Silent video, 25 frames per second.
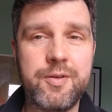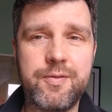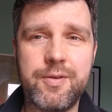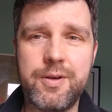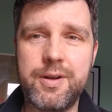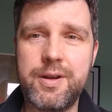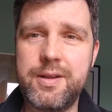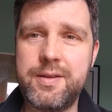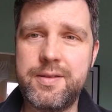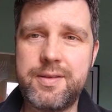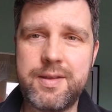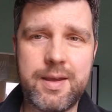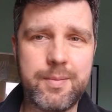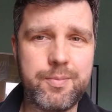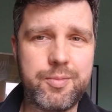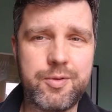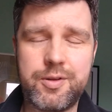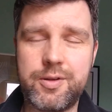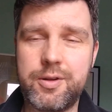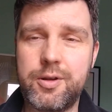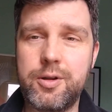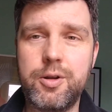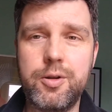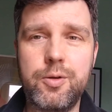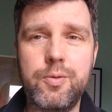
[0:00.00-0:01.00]
of it is
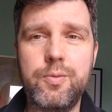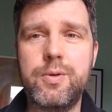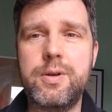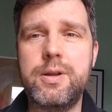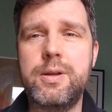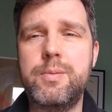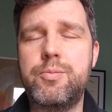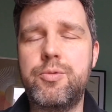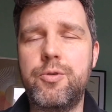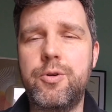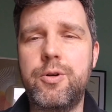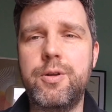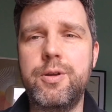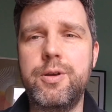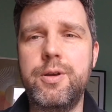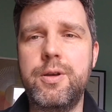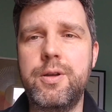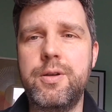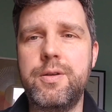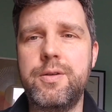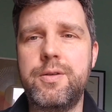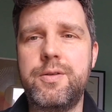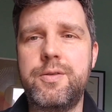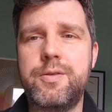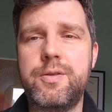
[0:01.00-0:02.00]
absolutely
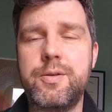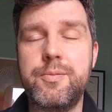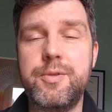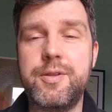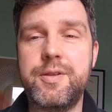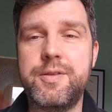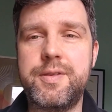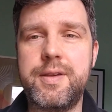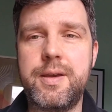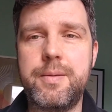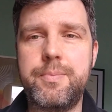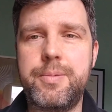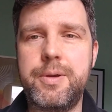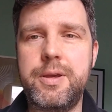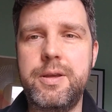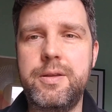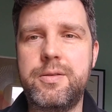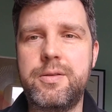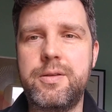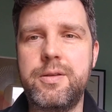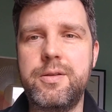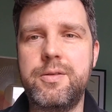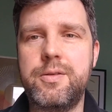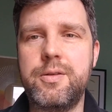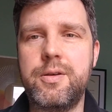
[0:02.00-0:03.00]
brilliant. Some of the set
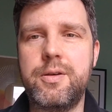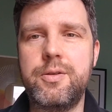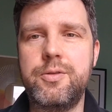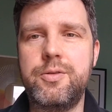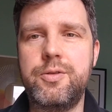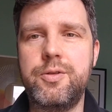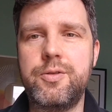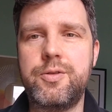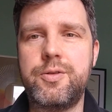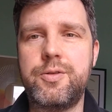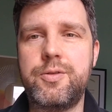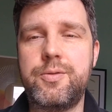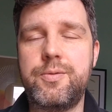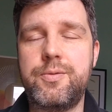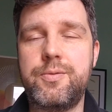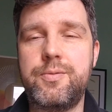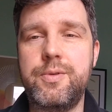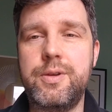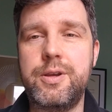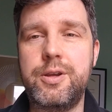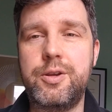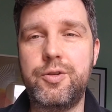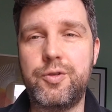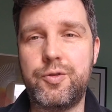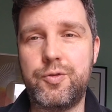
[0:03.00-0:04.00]
pieces are just
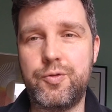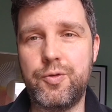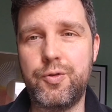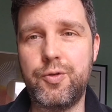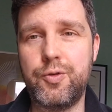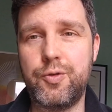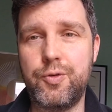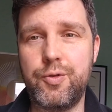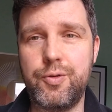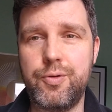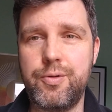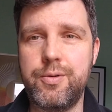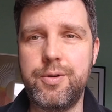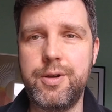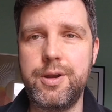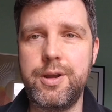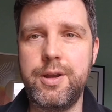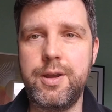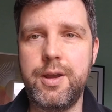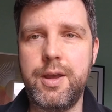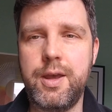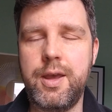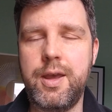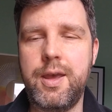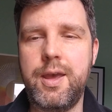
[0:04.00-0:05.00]
extraordinary.
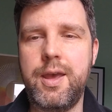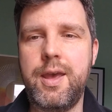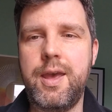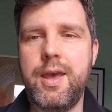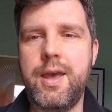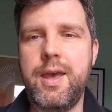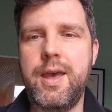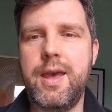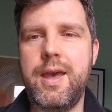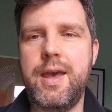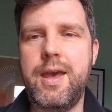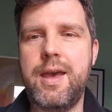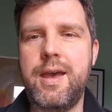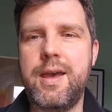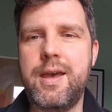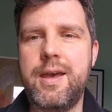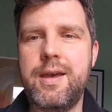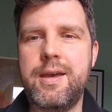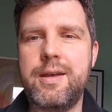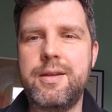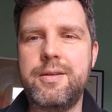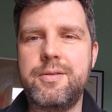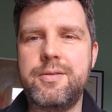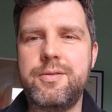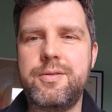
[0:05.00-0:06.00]

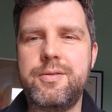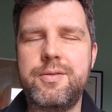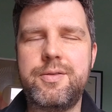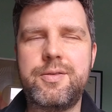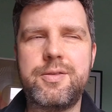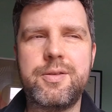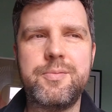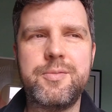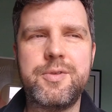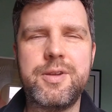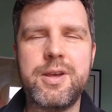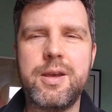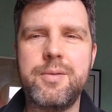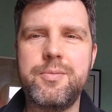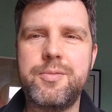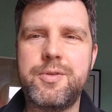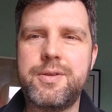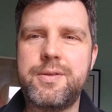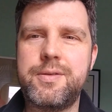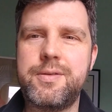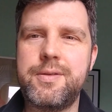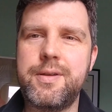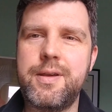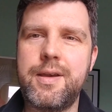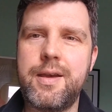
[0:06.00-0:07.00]
And
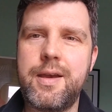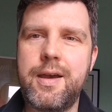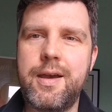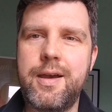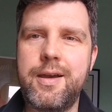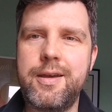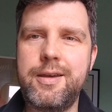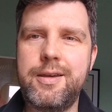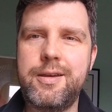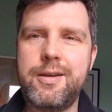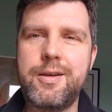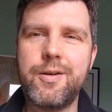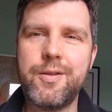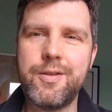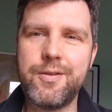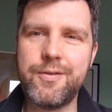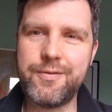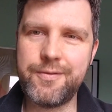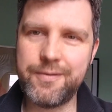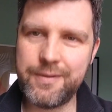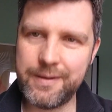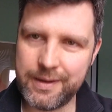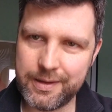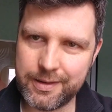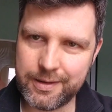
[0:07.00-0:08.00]
sometimes I got the
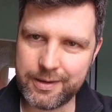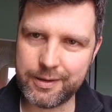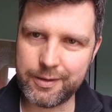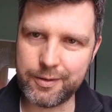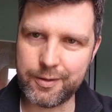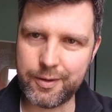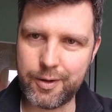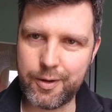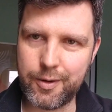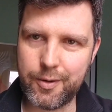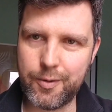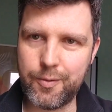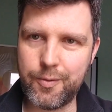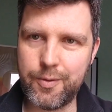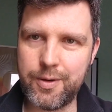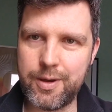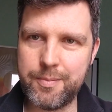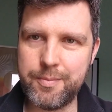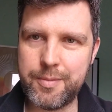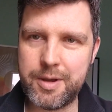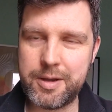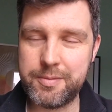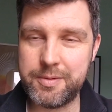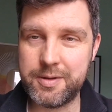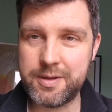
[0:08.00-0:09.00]
feeling, though,
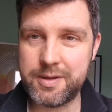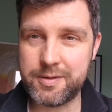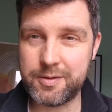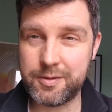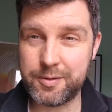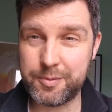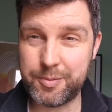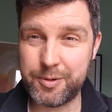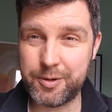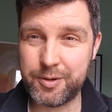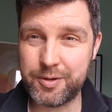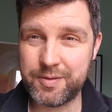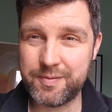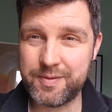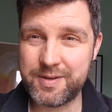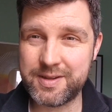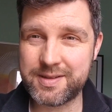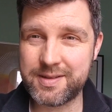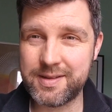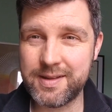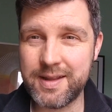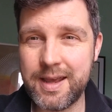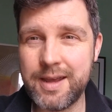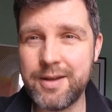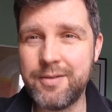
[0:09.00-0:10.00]
and maybe this is because of
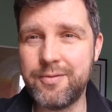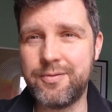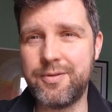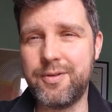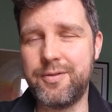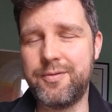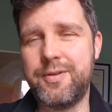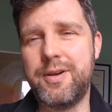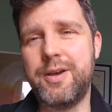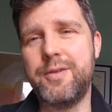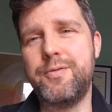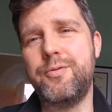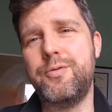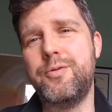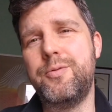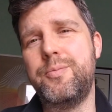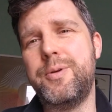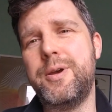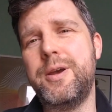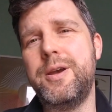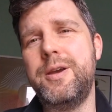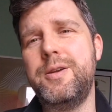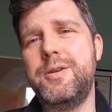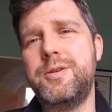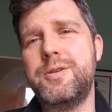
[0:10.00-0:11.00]
its length of 500
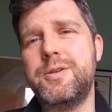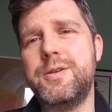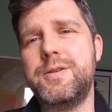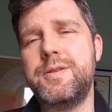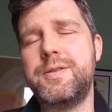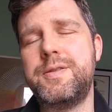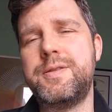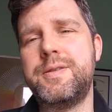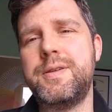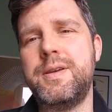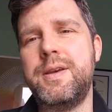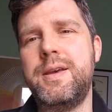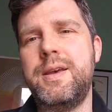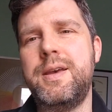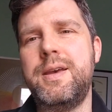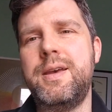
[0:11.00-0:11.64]
pages,